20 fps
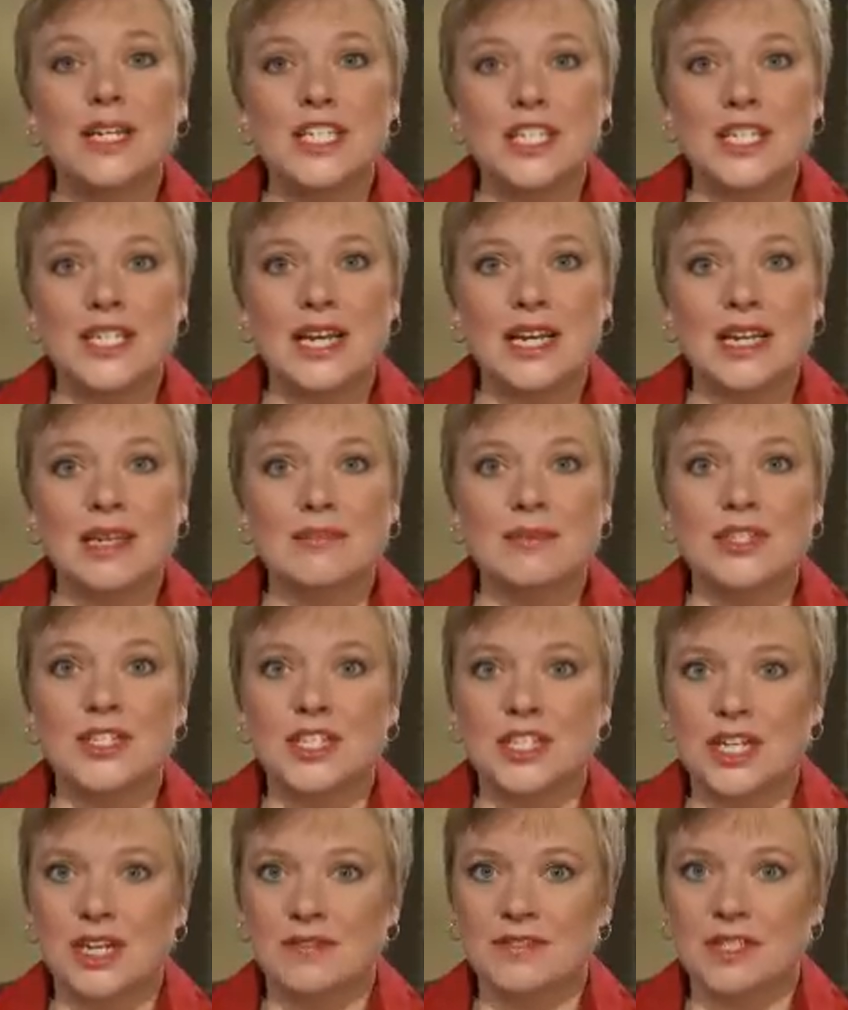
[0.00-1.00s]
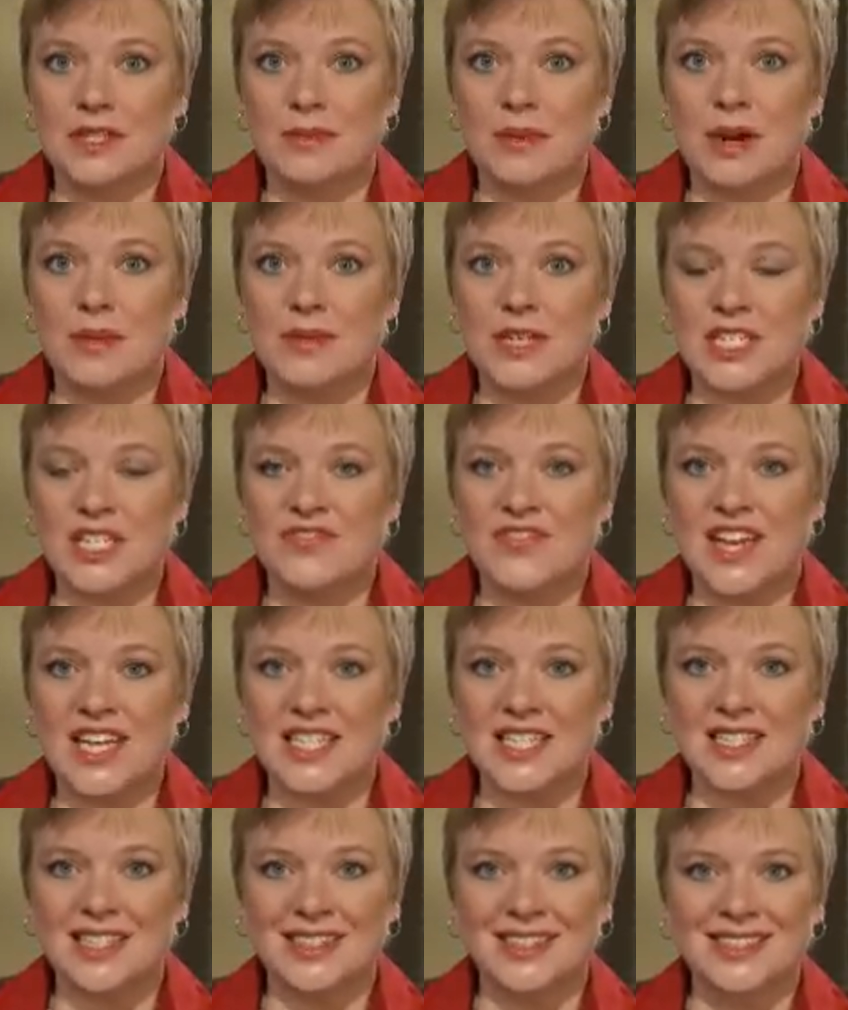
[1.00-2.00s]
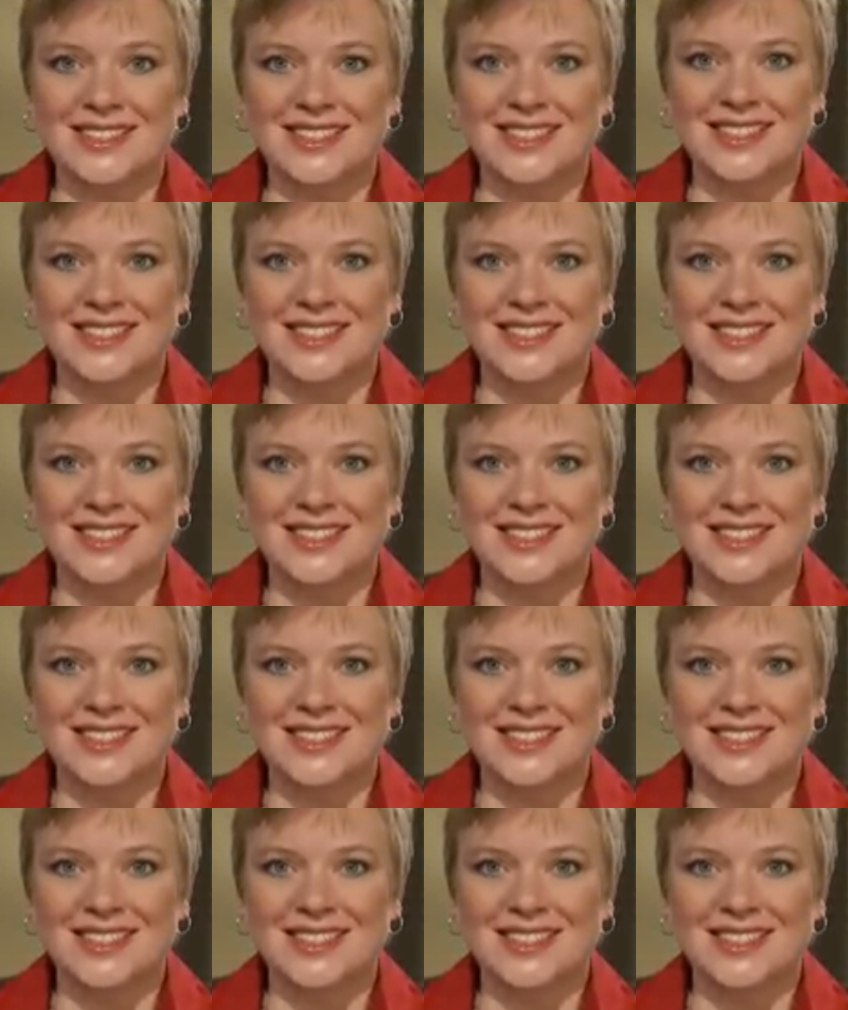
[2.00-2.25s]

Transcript: budget times the Sheriff's Department is facing.